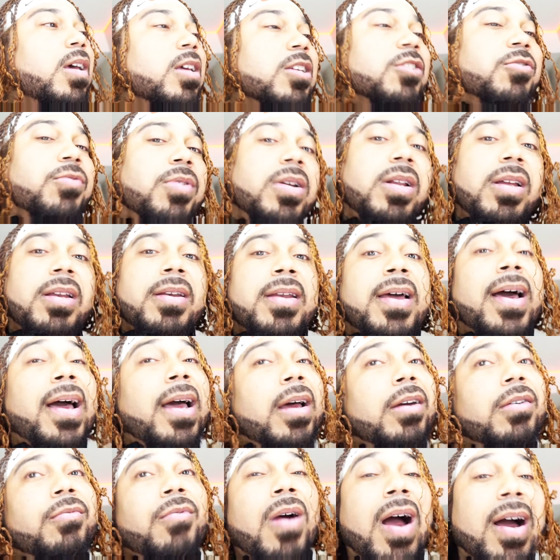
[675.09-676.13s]
it's really
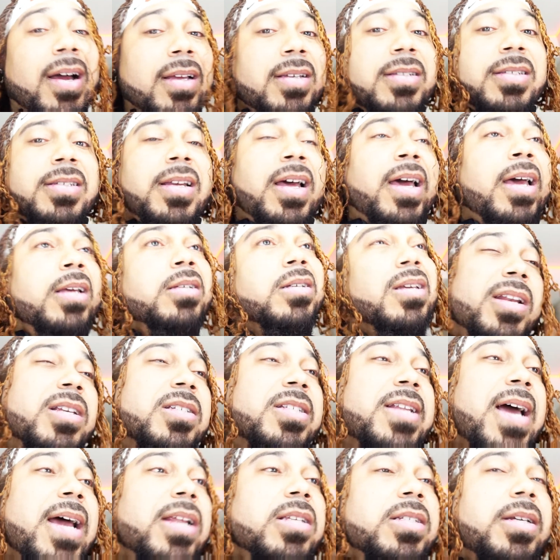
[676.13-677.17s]
not rocket science, and
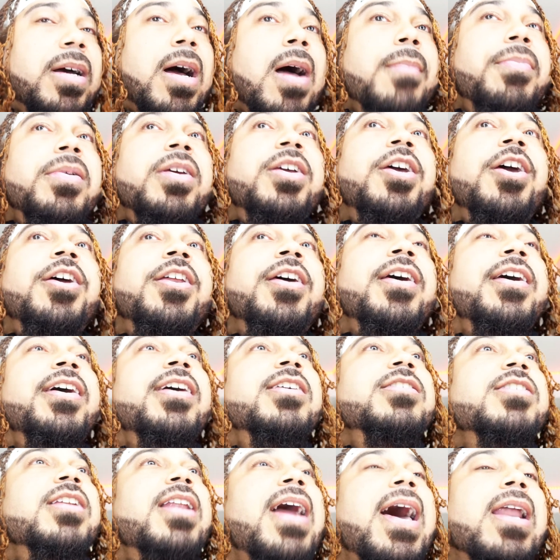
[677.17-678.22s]
it's not as complicated
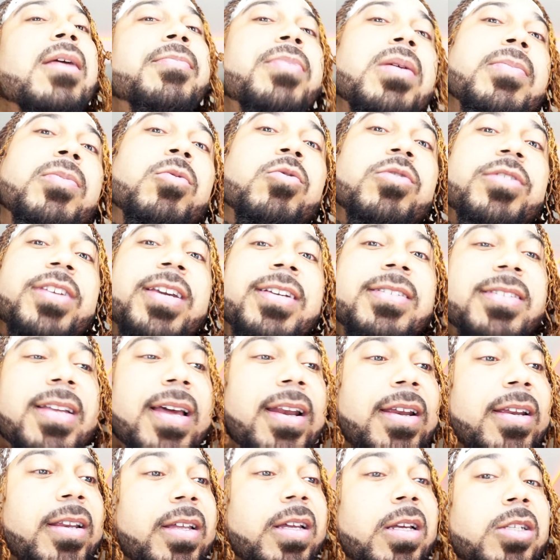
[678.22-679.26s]
as a lot of people think
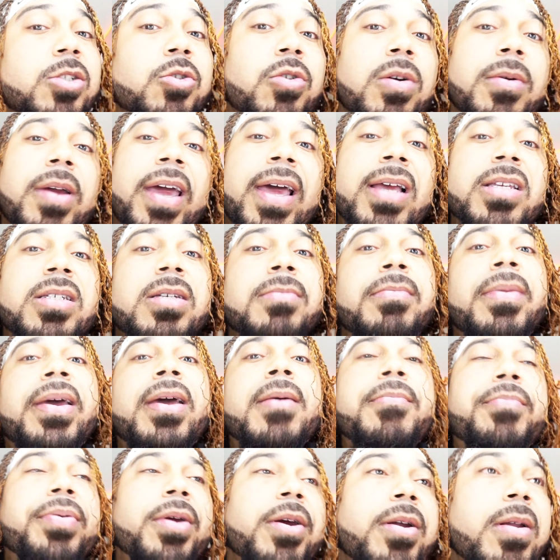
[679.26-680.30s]
that it is, or as it
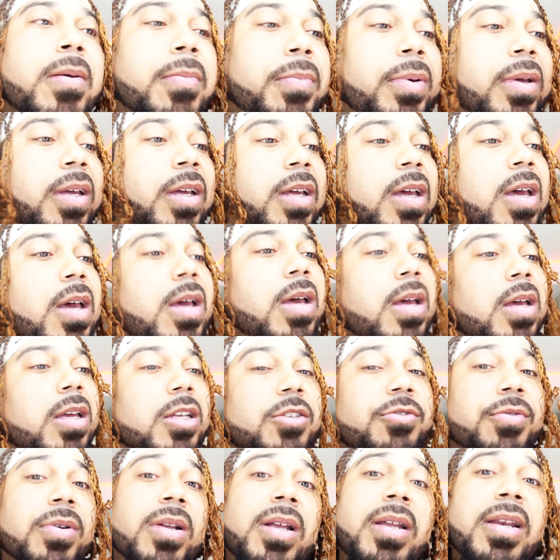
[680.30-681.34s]
may appear to be.
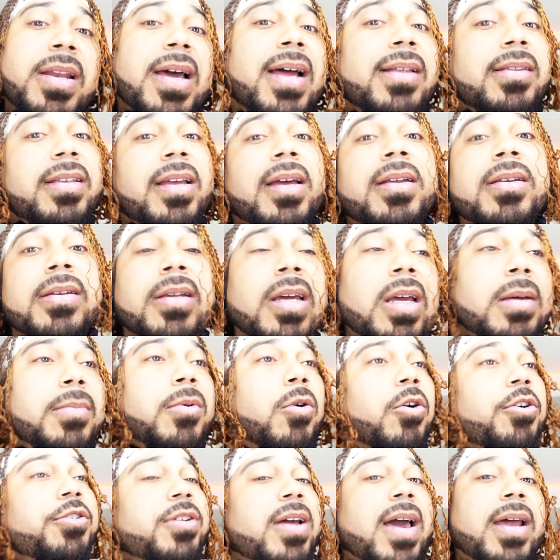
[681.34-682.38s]
It's really not that
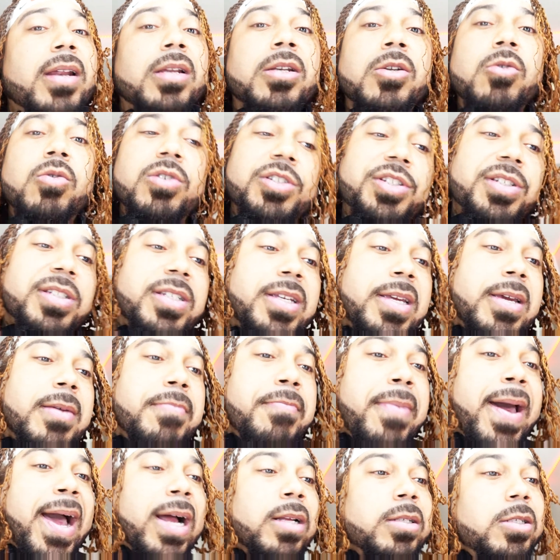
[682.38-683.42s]
deep. All you got to do is just
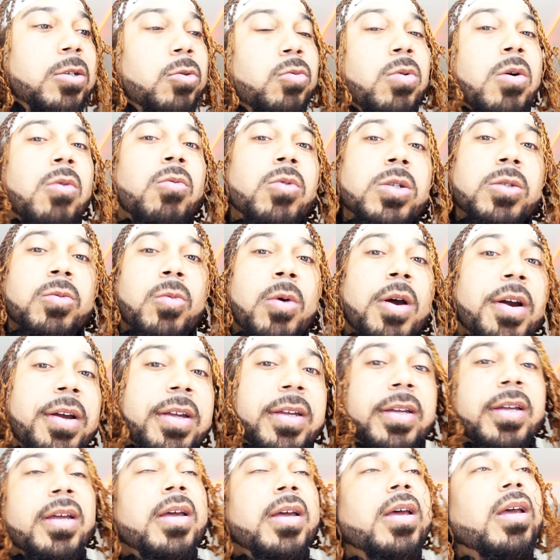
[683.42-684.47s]
get back to what was
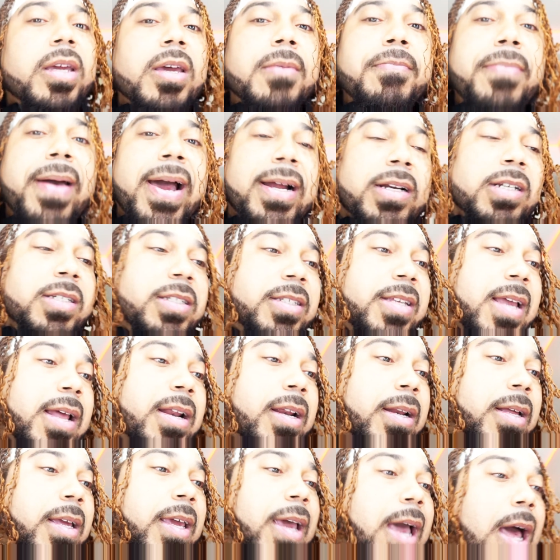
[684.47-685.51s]
working. Get back to staying
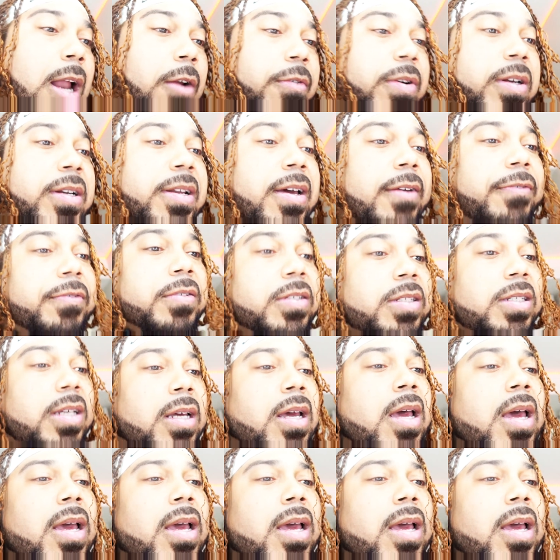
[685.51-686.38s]
in a calorie deficit.